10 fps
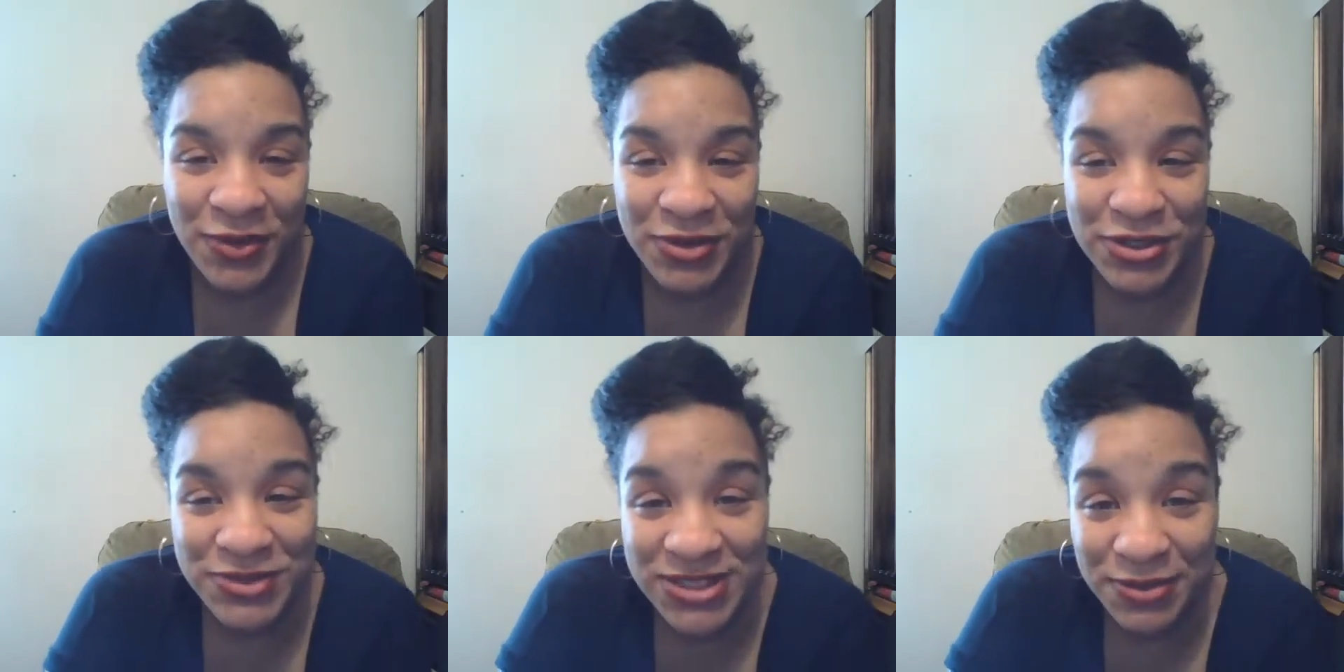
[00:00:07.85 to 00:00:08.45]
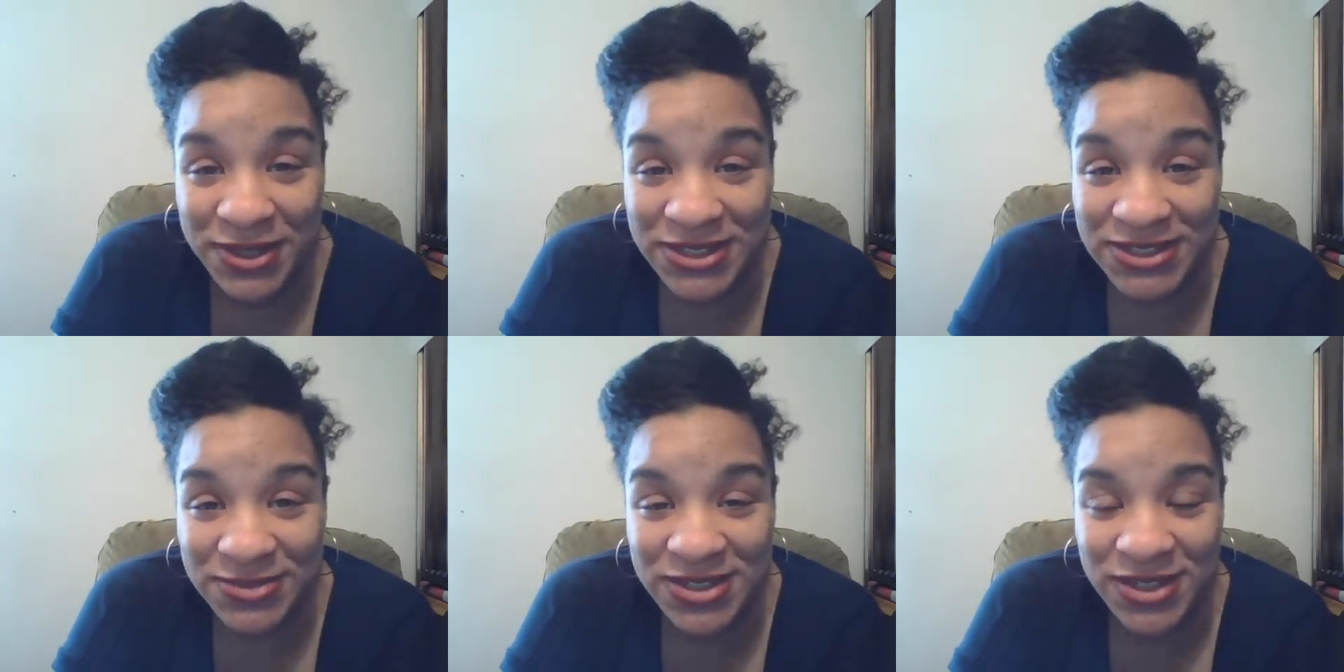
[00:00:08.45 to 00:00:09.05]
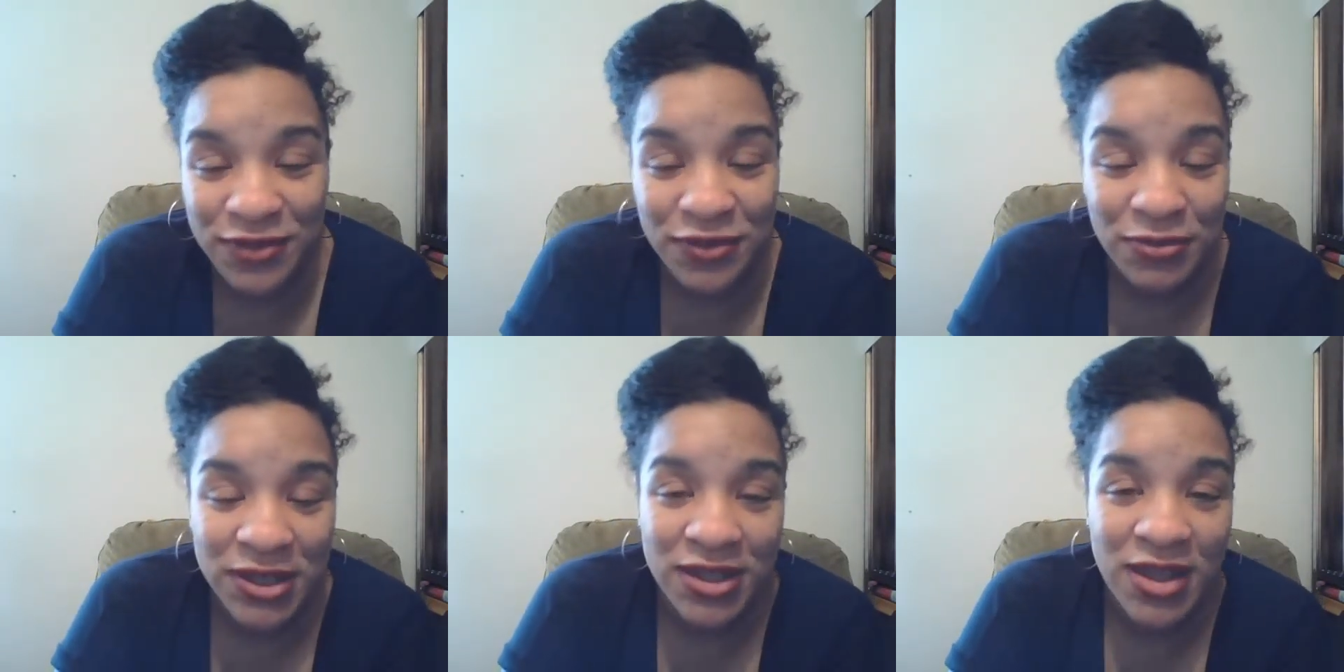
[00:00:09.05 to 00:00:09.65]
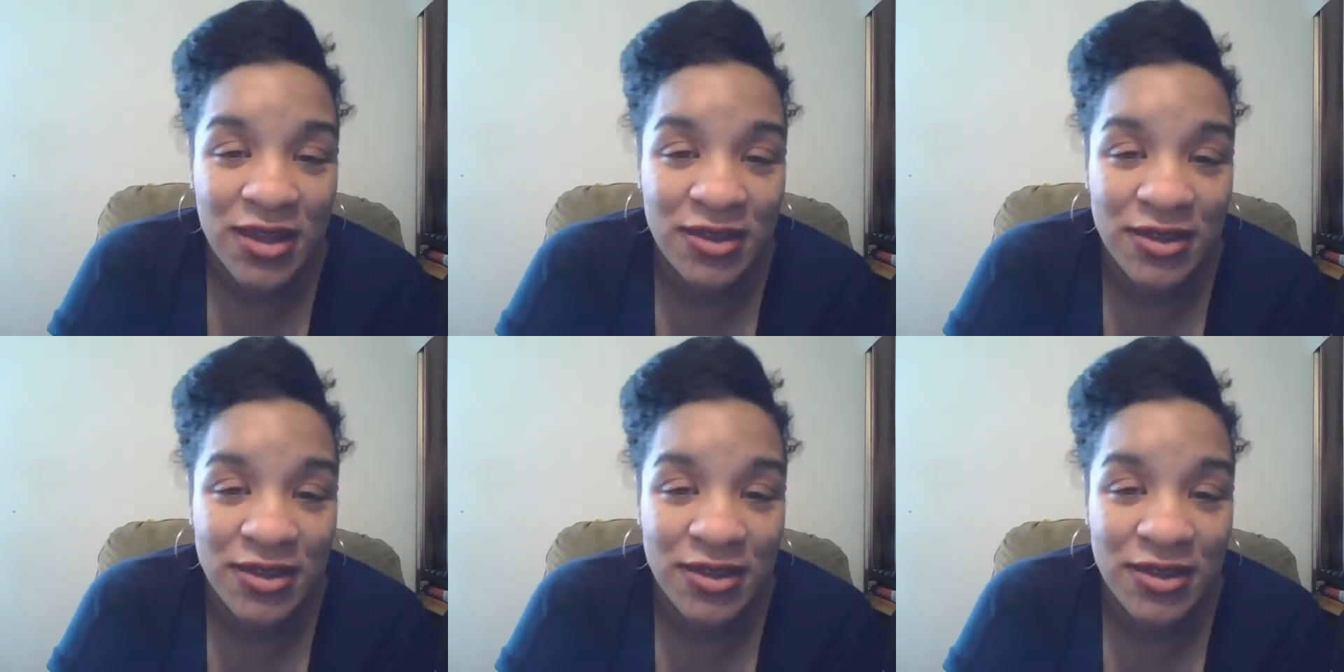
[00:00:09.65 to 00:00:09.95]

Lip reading: which was a bittersweet day for me.